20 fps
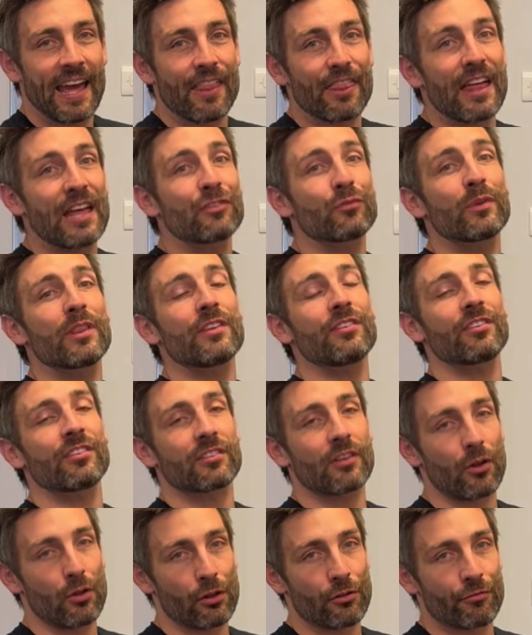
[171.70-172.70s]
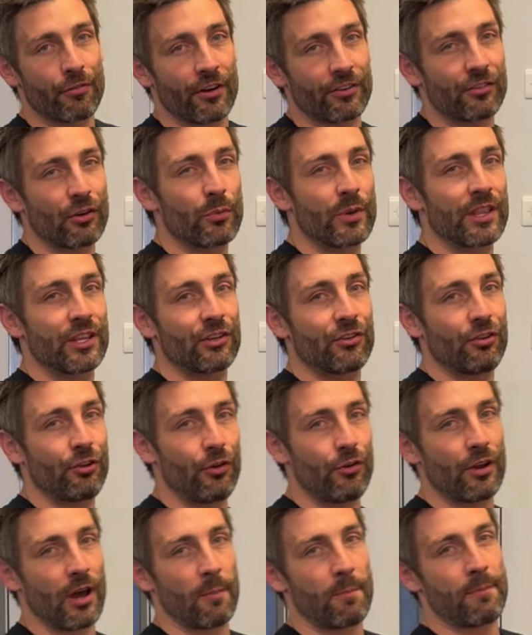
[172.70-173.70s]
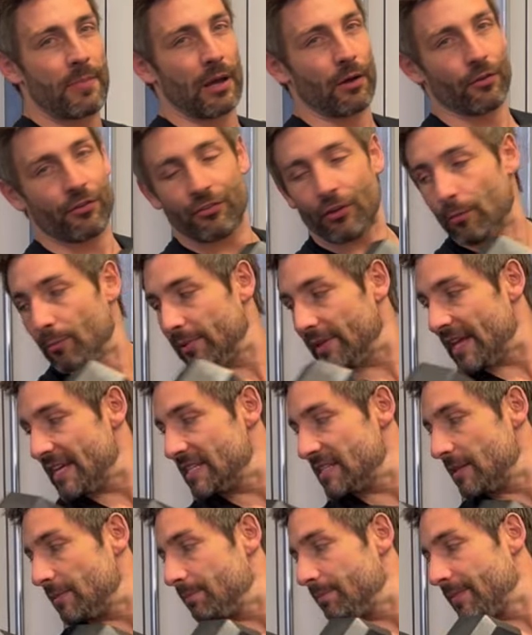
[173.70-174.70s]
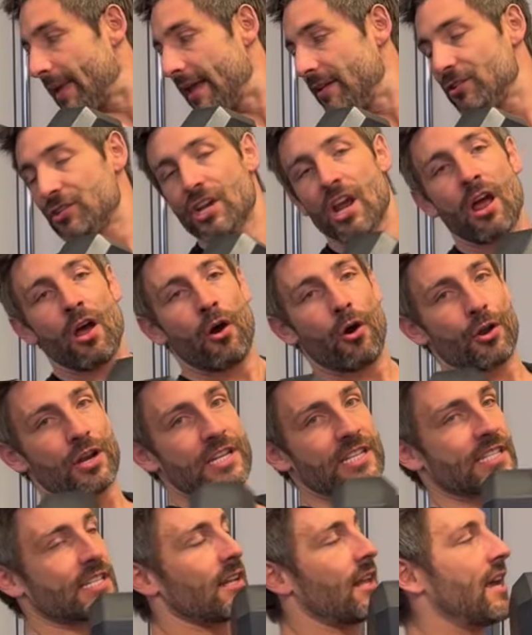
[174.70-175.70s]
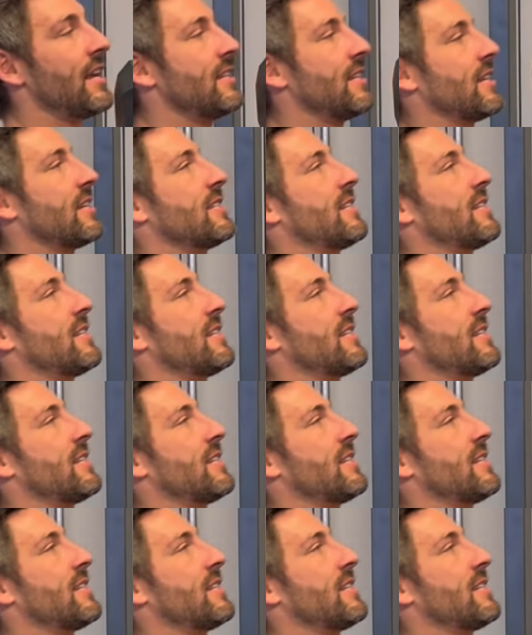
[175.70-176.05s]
And that's with a skull crusher with 2 dumbbells. So place the bench on a slight